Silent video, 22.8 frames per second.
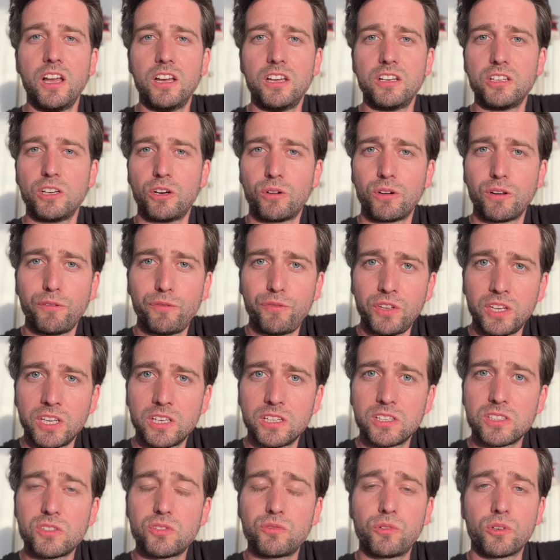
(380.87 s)
The only thing
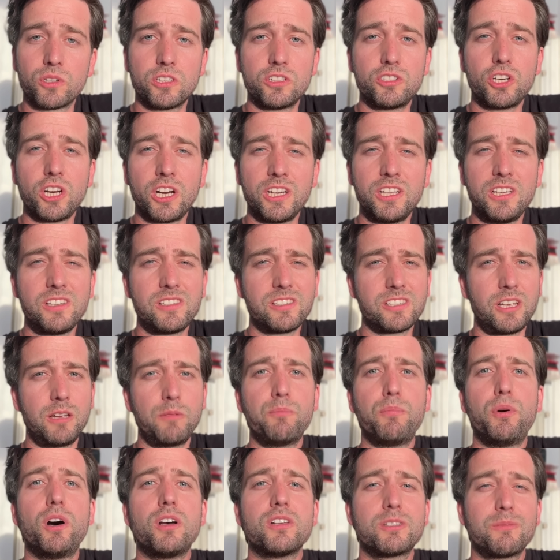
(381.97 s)
is, for the Chinese, they
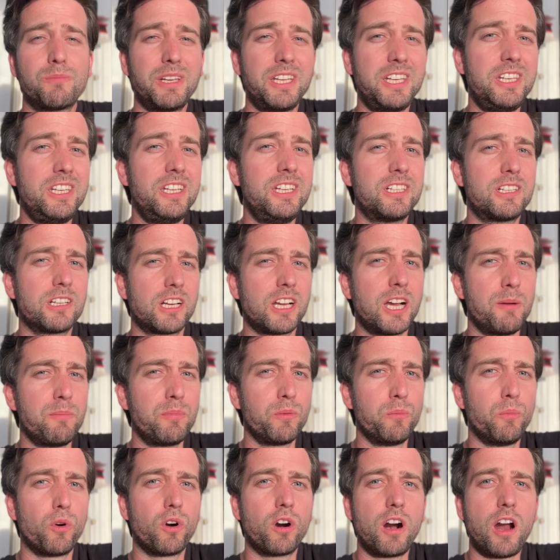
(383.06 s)
possibly need a couple
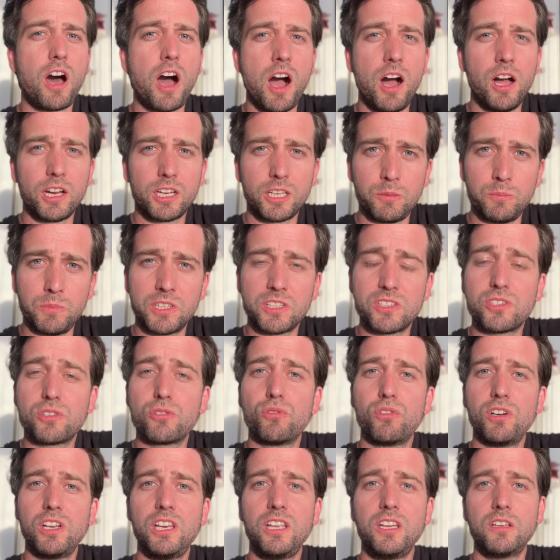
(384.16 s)
more arguments to
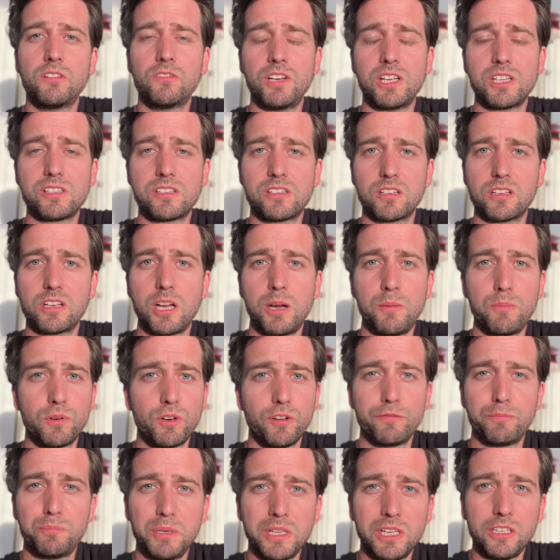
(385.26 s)
really invest a couple
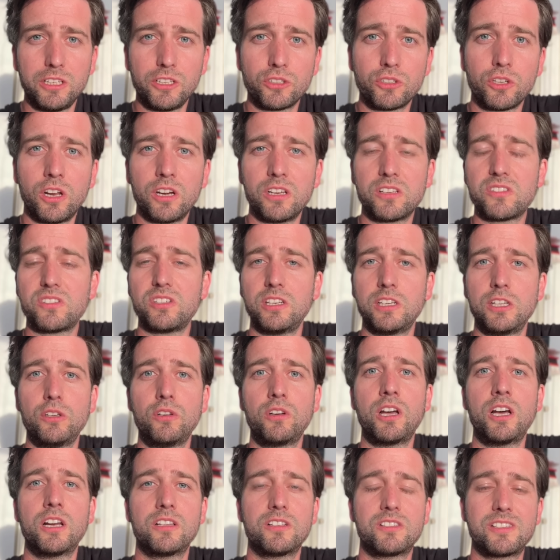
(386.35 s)
of billion dollars in the
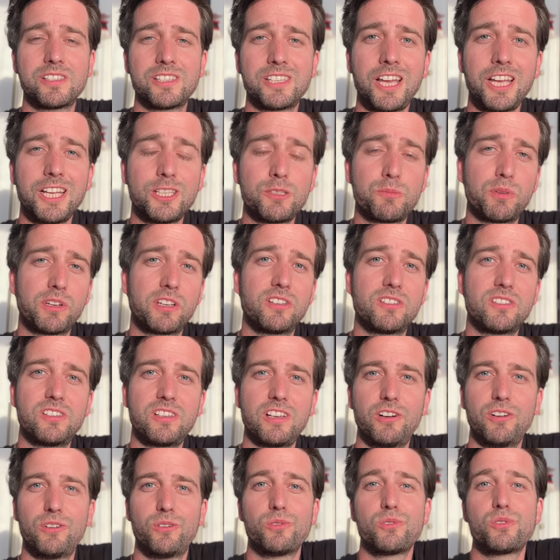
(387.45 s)
United States, because
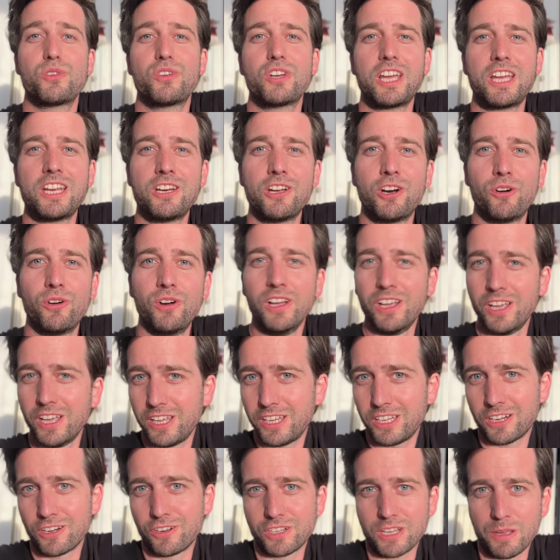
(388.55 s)
also they know,
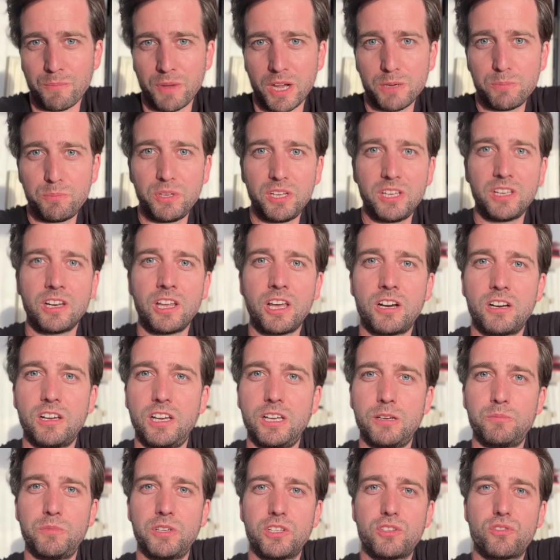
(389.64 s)
you know, there might be another
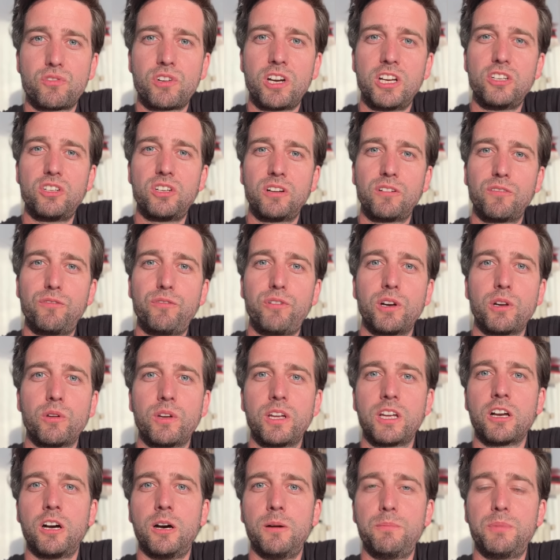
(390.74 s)
administration
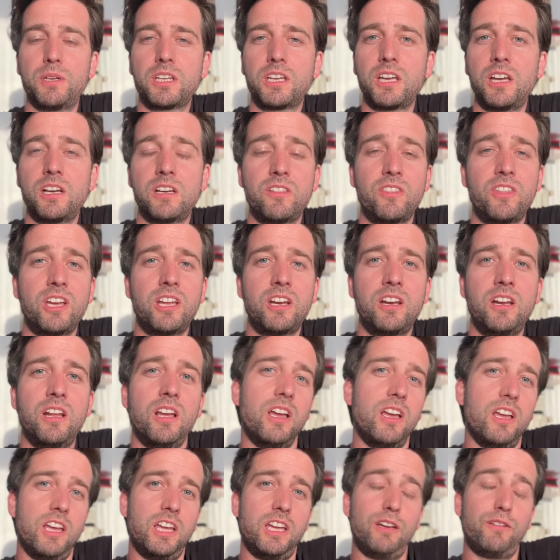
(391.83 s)
following up again. And then
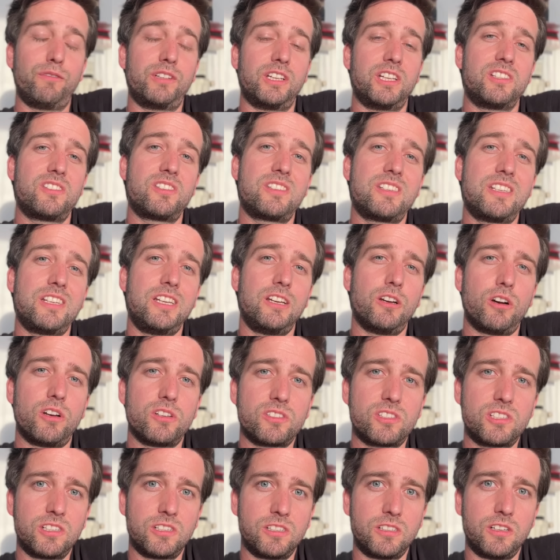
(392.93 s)
if they see
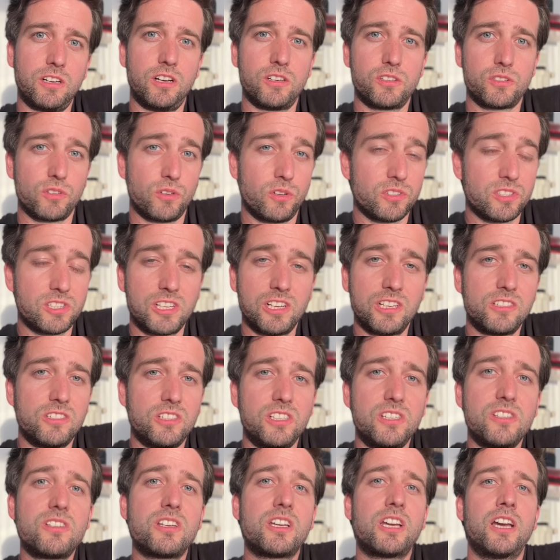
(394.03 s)

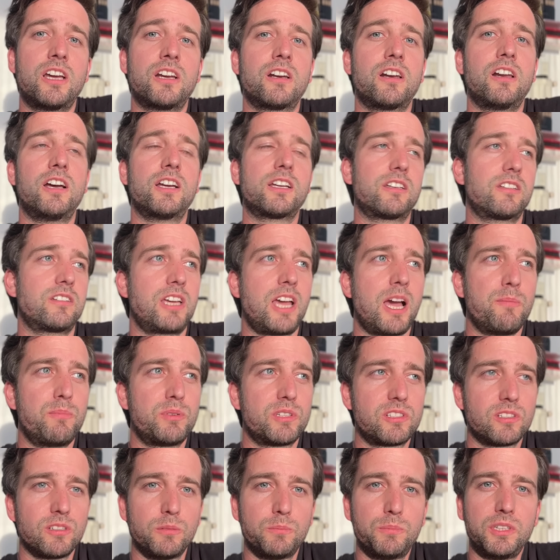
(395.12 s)
hostilities again, like
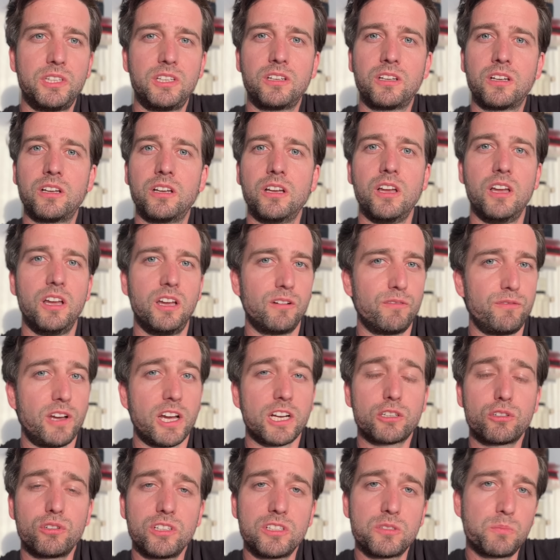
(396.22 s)
capital being and
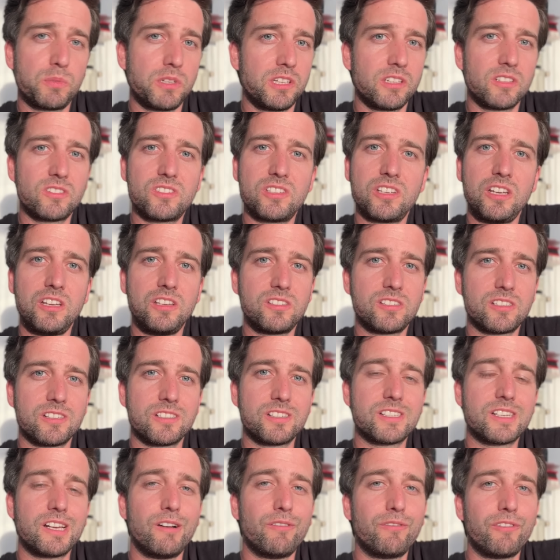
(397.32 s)
factories being seized and
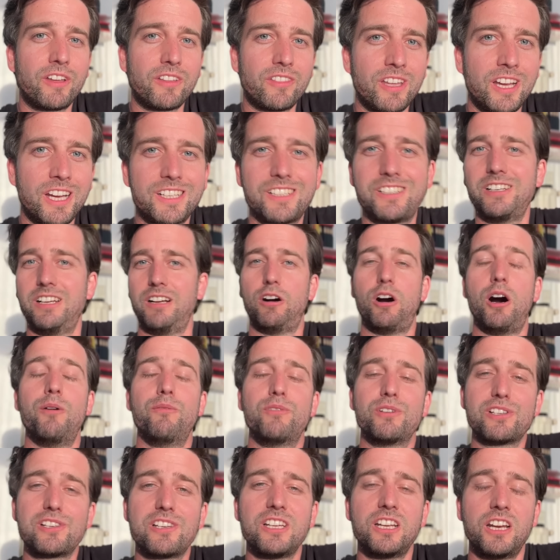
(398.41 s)
stuff like that,
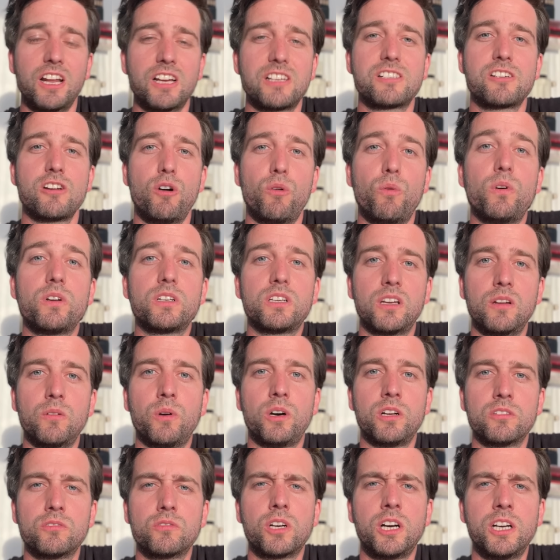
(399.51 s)
obviously that's not what they
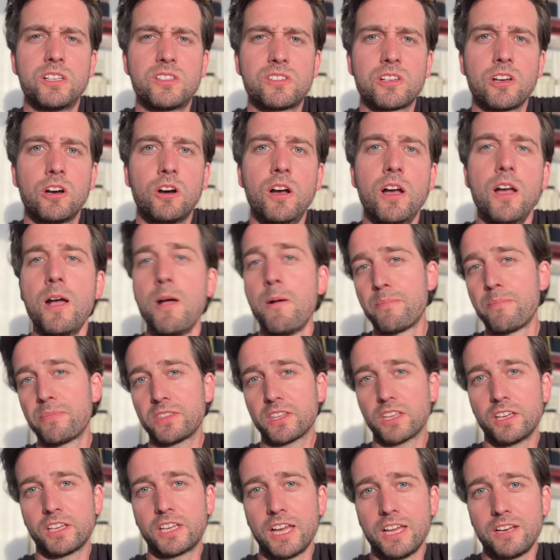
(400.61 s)
want, right? So
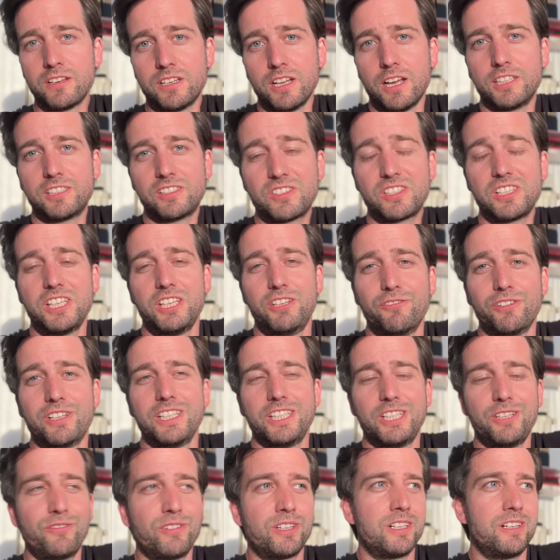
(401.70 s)
again, that's
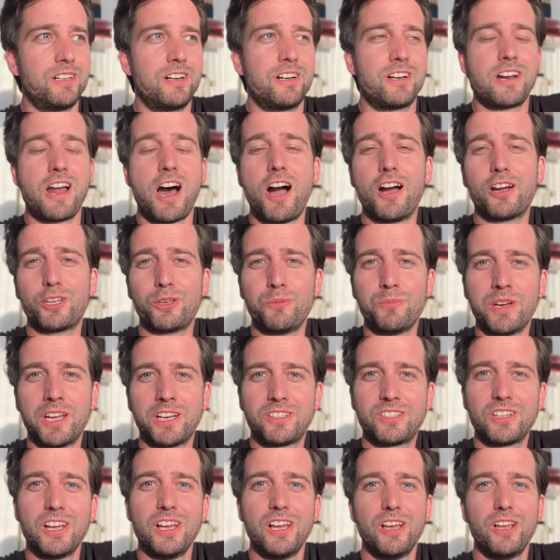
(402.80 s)
even an
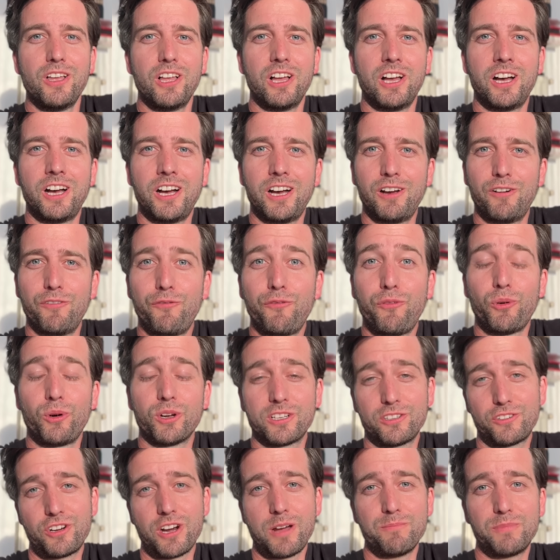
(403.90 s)
argument for
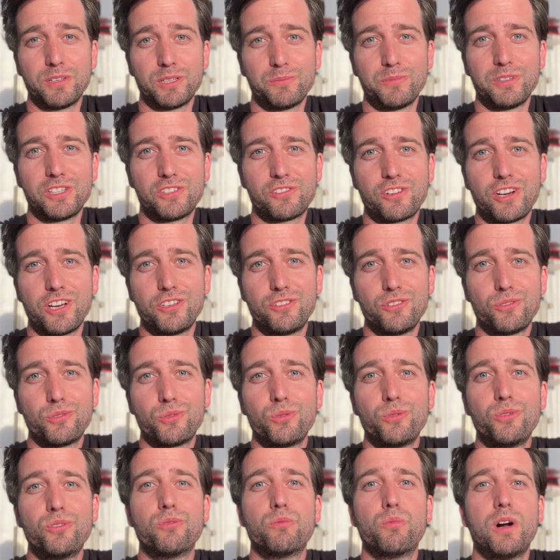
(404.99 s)
the Trump administration
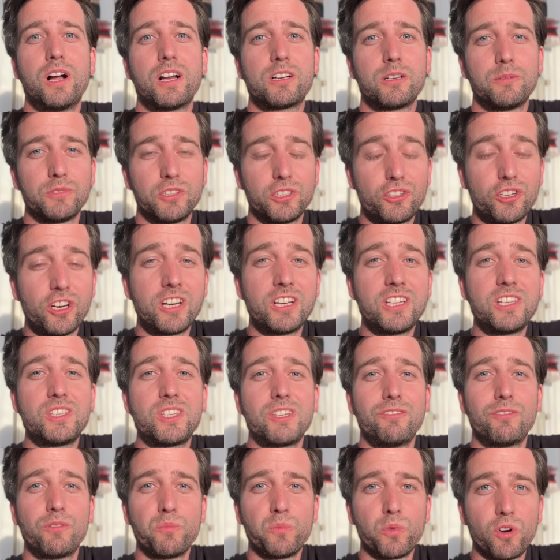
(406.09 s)
to welcome the Chinese
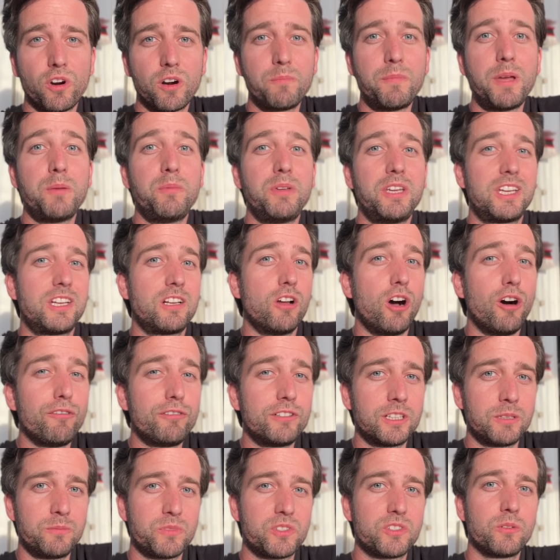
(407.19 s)
even more, maybe offer
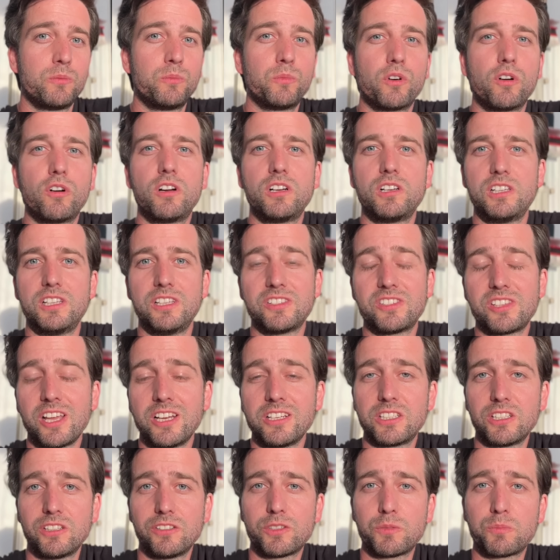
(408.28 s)
them some more
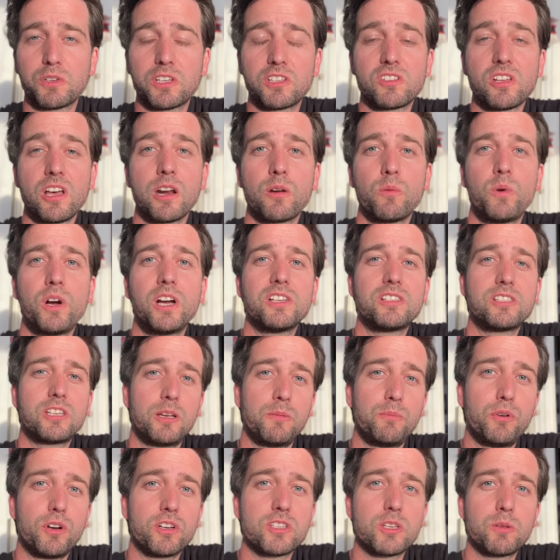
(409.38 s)
incentives, because otherwise they
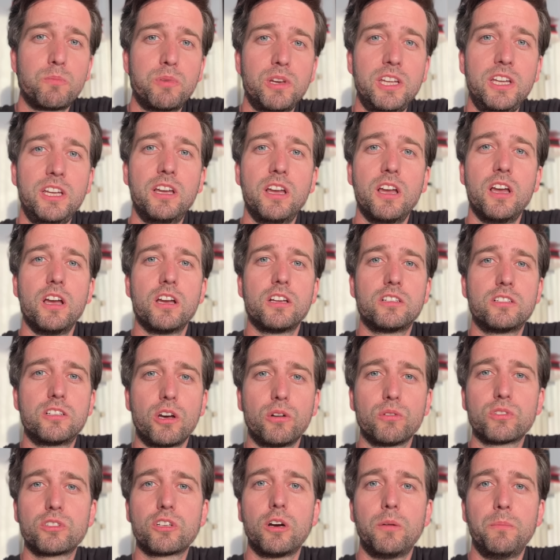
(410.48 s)
possibly
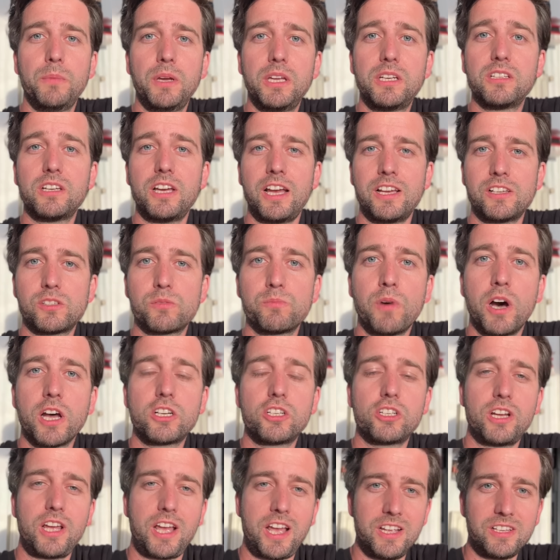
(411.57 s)
don't commit as
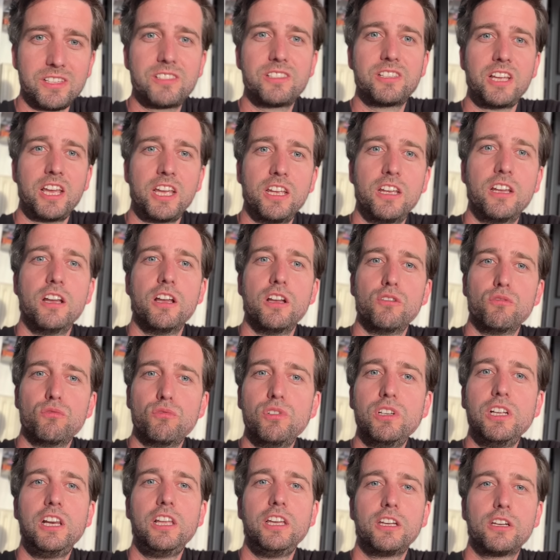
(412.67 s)
much as they
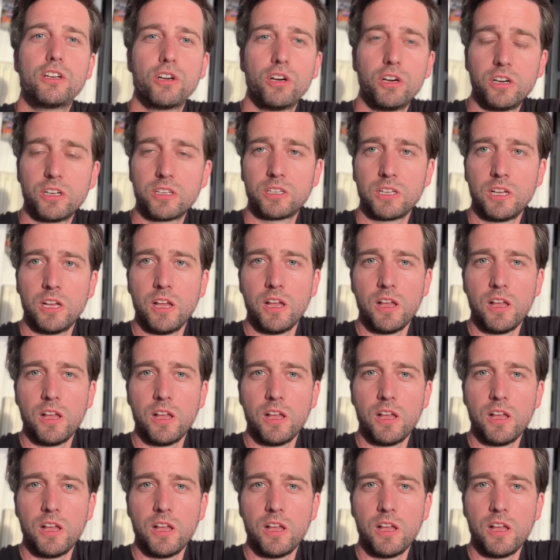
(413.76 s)
really could.